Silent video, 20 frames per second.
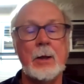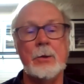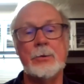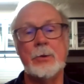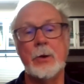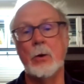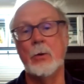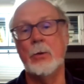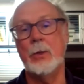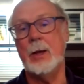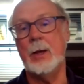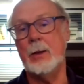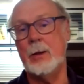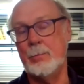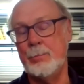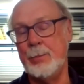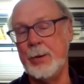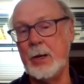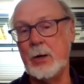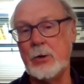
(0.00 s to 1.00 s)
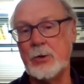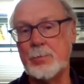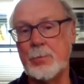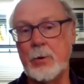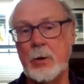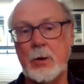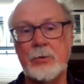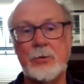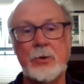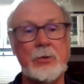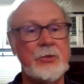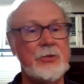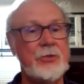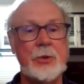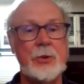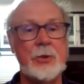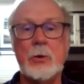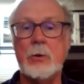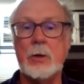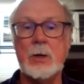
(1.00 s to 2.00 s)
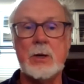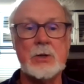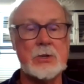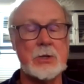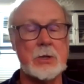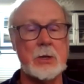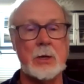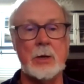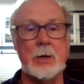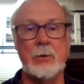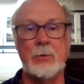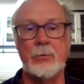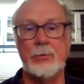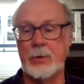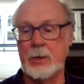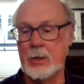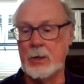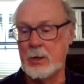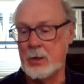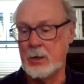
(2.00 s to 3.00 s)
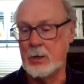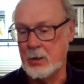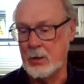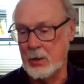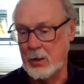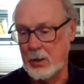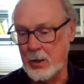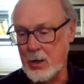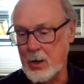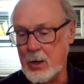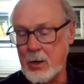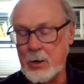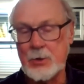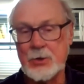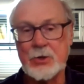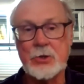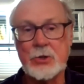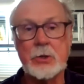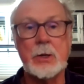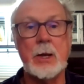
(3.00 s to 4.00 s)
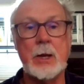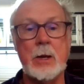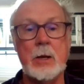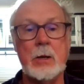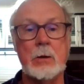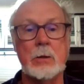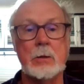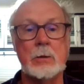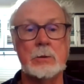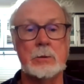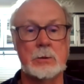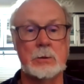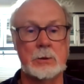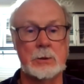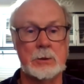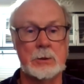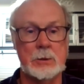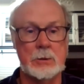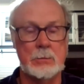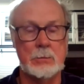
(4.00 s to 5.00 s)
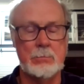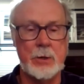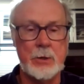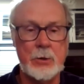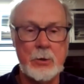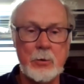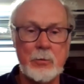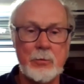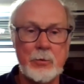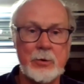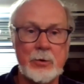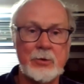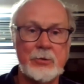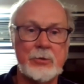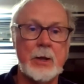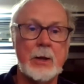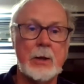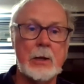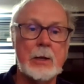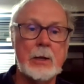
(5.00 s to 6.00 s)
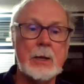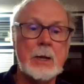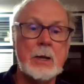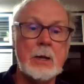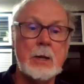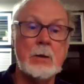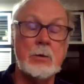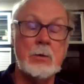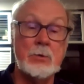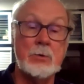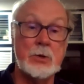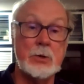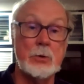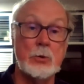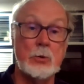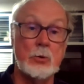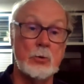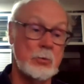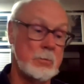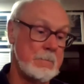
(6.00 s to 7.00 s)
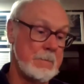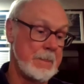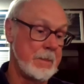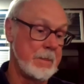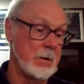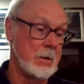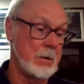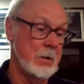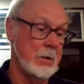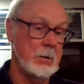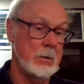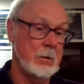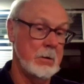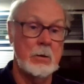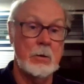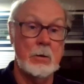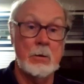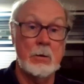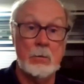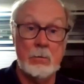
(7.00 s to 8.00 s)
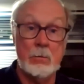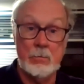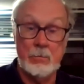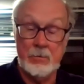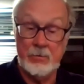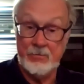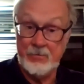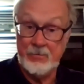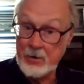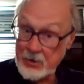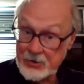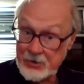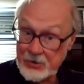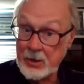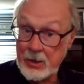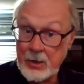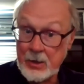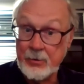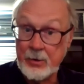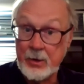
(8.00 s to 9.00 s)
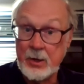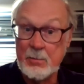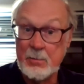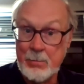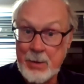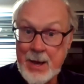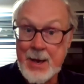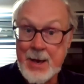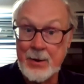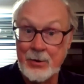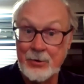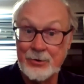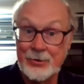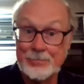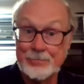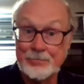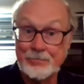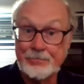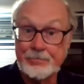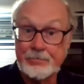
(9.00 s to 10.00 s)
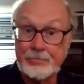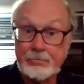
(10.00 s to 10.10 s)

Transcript: So that Petersburg is a series of large-scale maneuvers that lead to very significant battles.